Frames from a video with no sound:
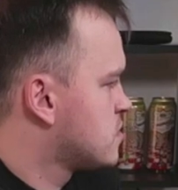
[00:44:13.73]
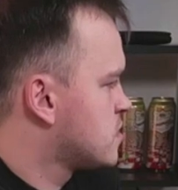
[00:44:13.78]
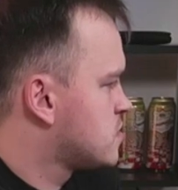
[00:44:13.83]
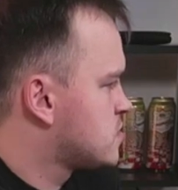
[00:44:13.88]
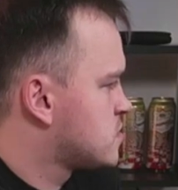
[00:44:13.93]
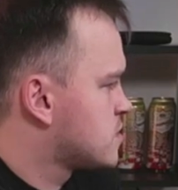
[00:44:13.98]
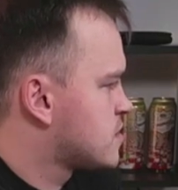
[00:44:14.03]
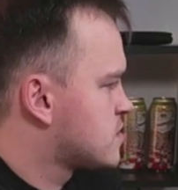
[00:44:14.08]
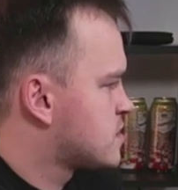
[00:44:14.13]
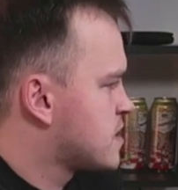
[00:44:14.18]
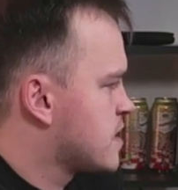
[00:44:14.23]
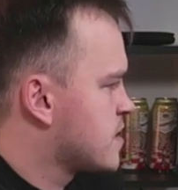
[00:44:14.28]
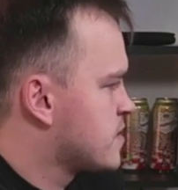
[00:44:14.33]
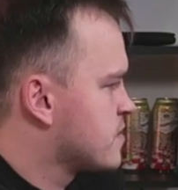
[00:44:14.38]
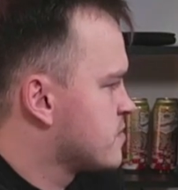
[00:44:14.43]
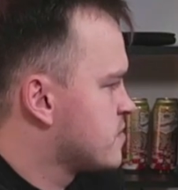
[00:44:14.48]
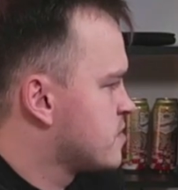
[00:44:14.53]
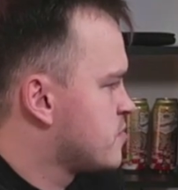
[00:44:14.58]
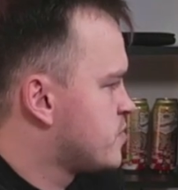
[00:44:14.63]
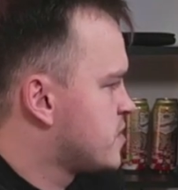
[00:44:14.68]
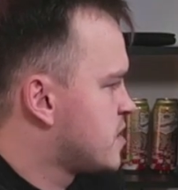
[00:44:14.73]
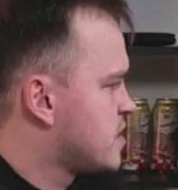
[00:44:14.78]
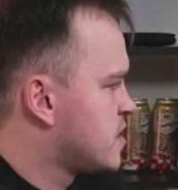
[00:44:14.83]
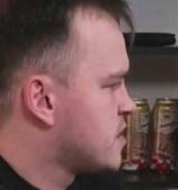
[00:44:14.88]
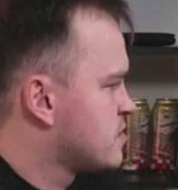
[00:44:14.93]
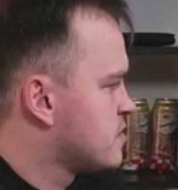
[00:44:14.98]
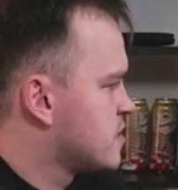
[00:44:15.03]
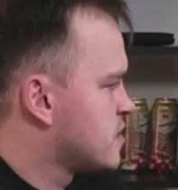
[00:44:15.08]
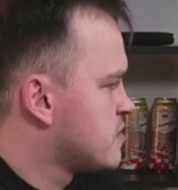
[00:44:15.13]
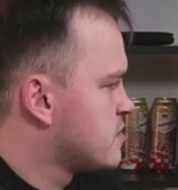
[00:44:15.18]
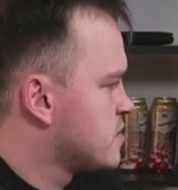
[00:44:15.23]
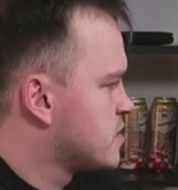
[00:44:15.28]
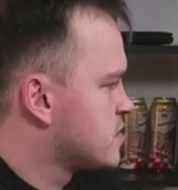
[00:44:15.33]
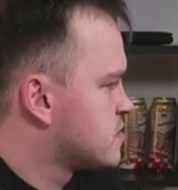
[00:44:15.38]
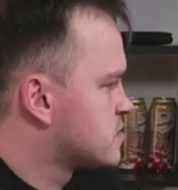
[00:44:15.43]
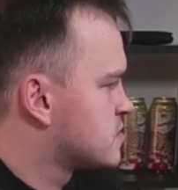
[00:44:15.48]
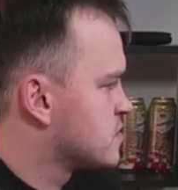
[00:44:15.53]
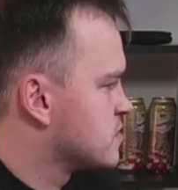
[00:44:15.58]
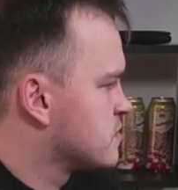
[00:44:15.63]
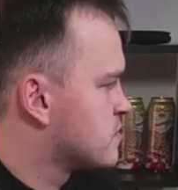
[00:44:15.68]
just taking the pawn, and
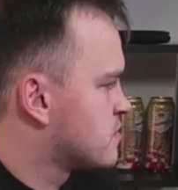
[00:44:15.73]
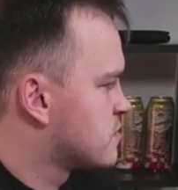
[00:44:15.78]
that's it.